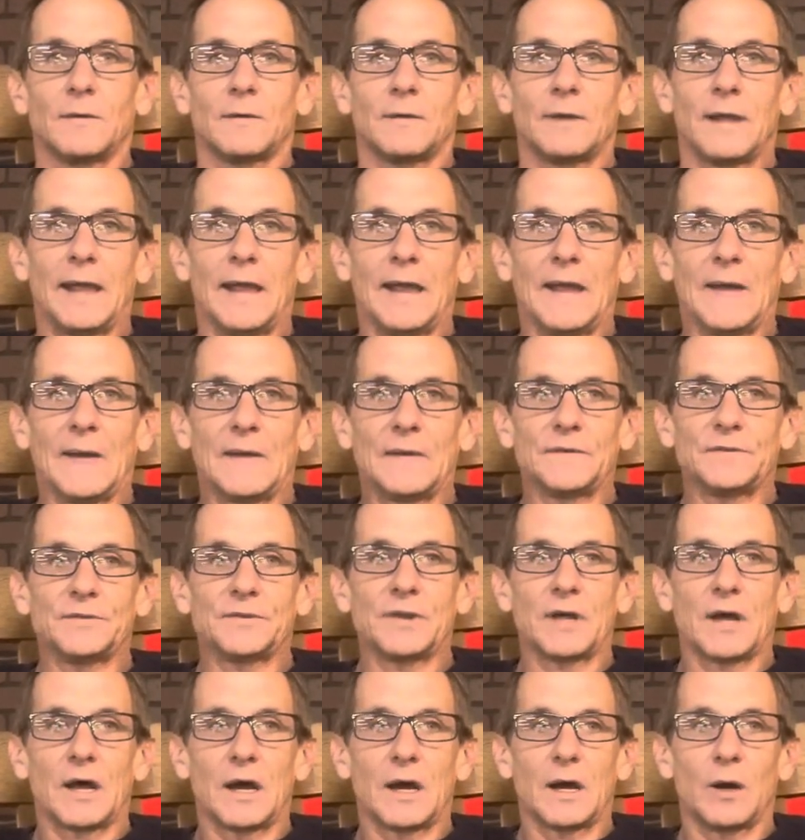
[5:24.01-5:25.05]
And
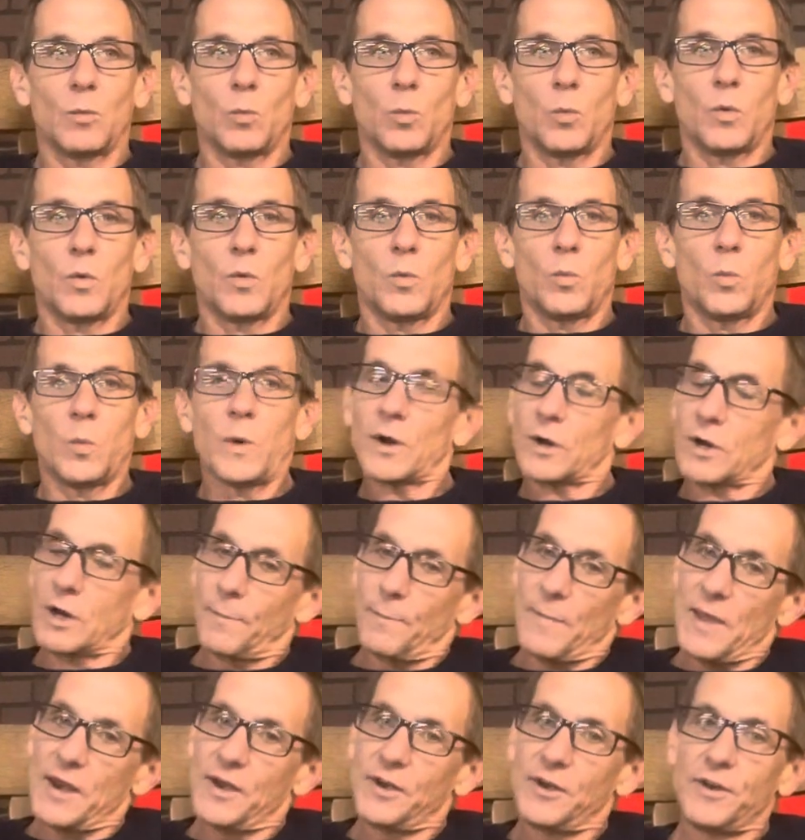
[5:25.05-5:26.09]
we're
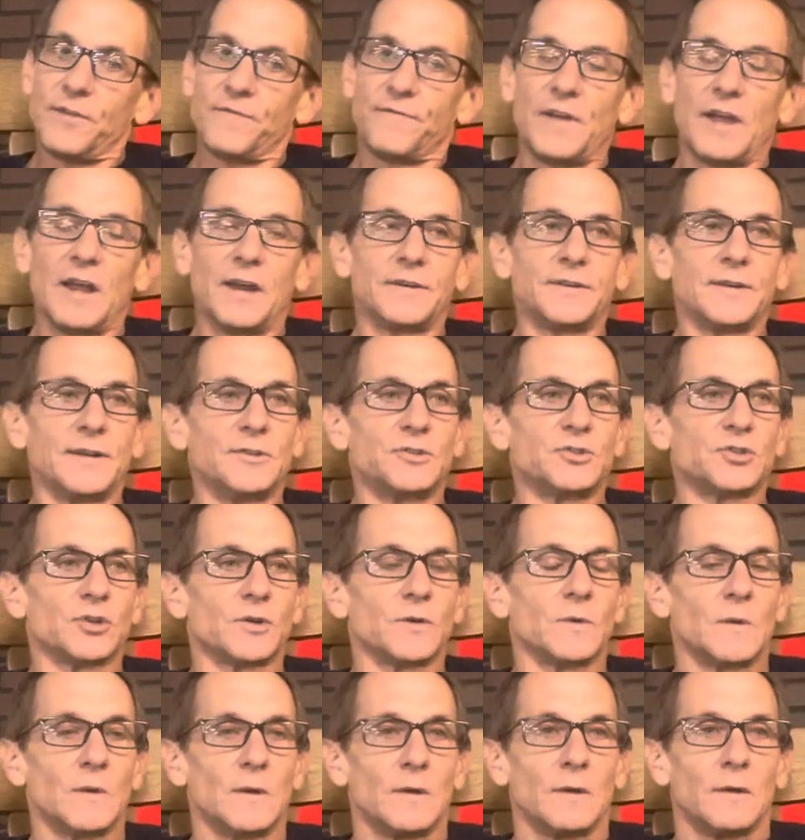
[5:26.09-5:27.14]
committed to vintage.
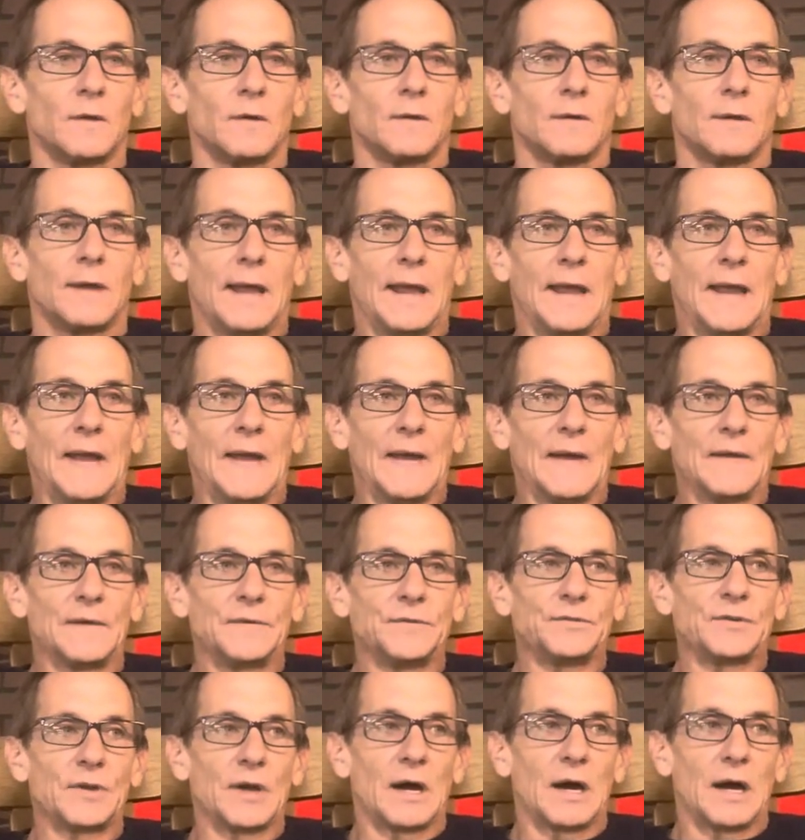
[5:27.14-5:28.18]

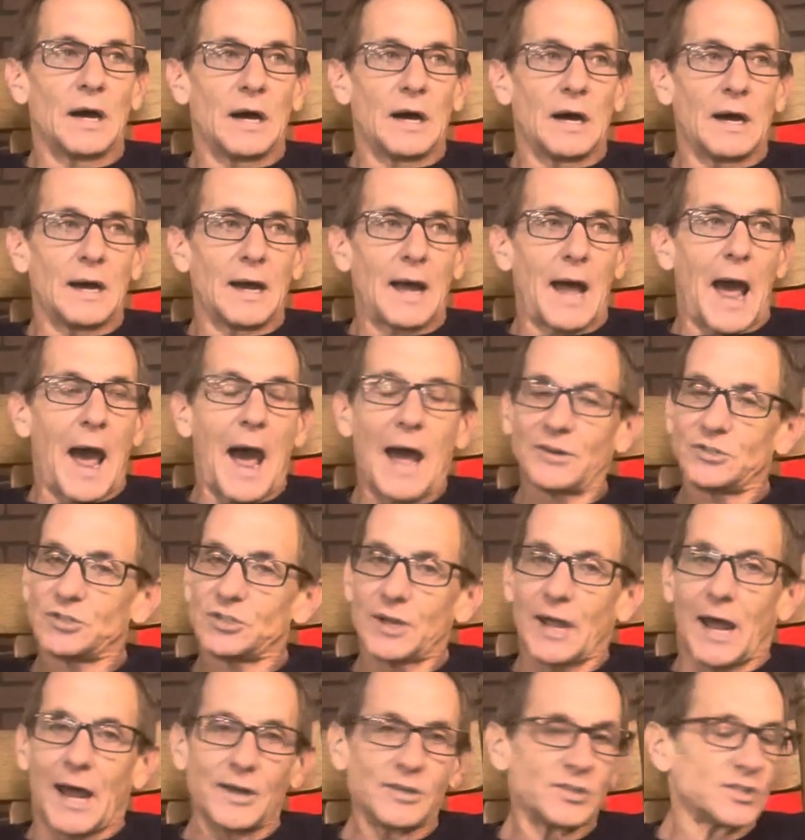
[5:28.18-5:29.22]
And
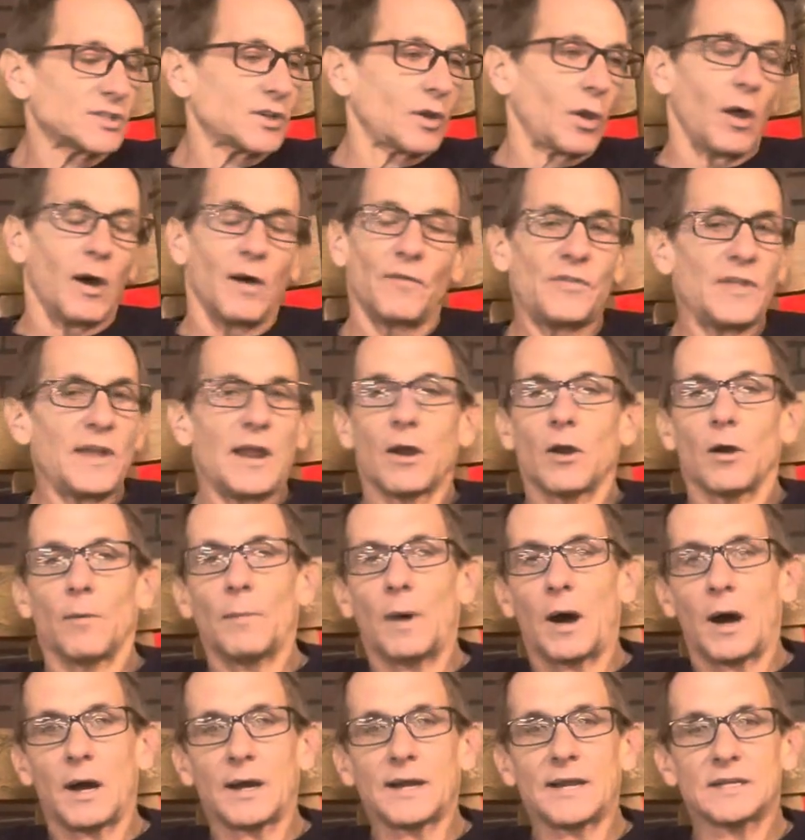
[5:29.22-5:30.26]
I just love the
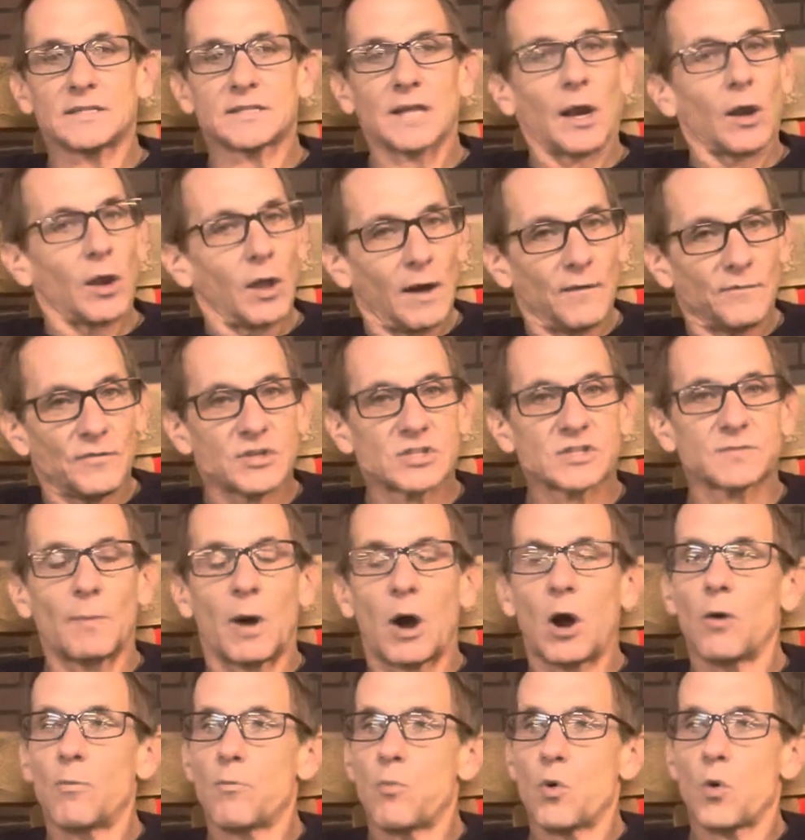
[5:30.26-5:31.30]
Aermacchis. I love the
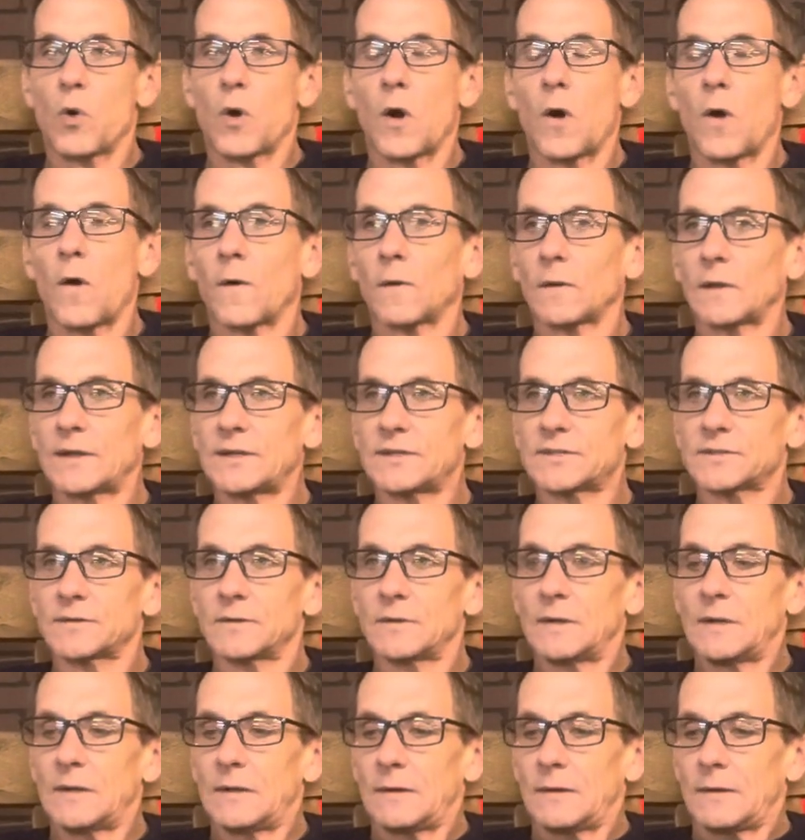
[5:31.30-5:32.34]
small bore Harleys.
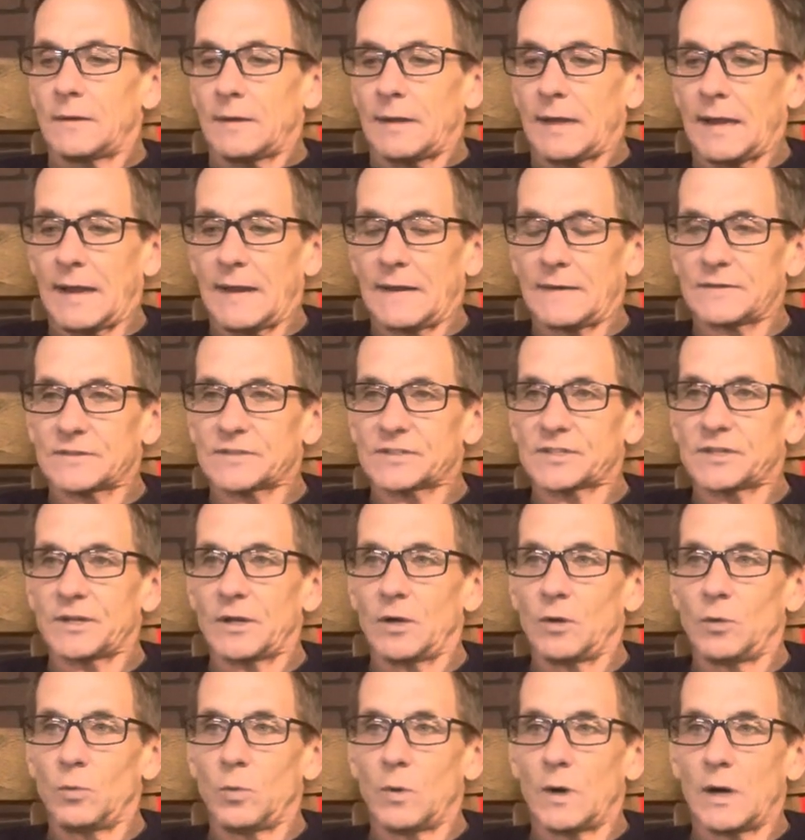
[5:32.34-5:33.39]
And
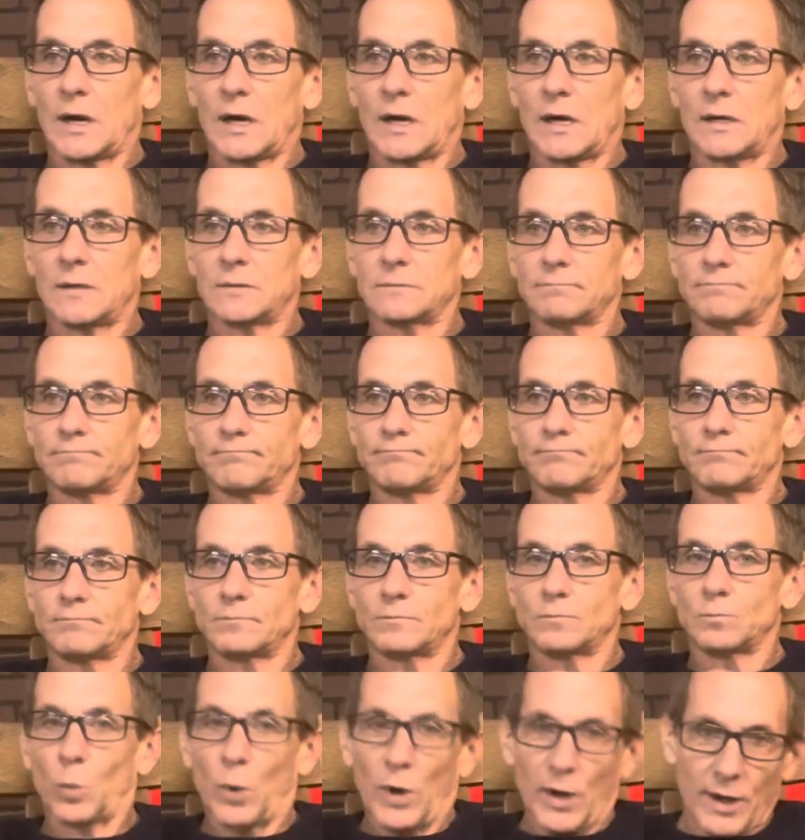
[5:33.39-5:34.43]
so
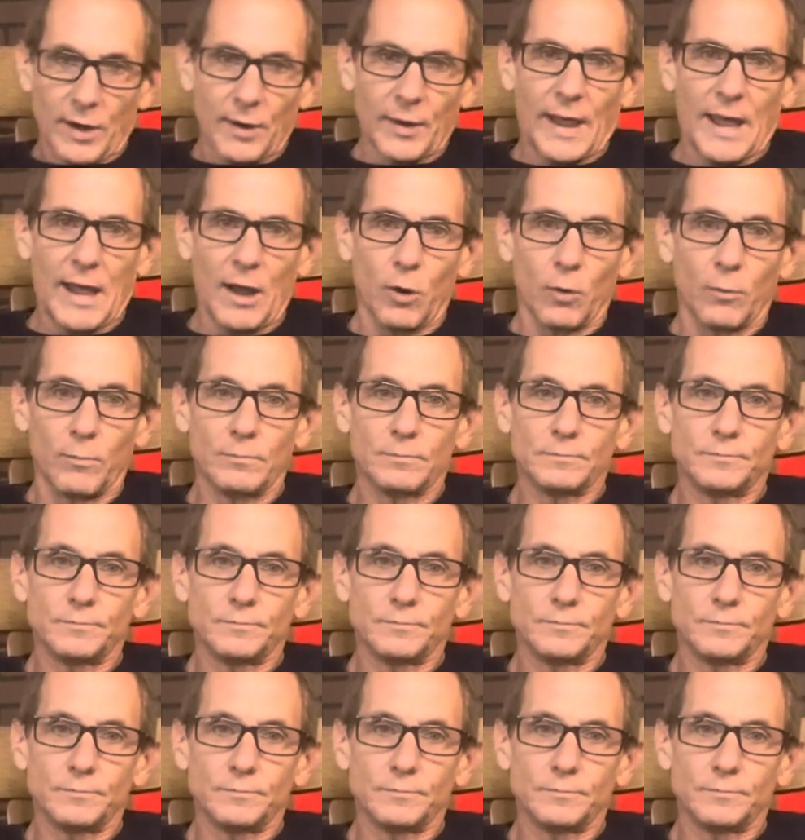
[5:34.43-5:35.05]
we're here to help.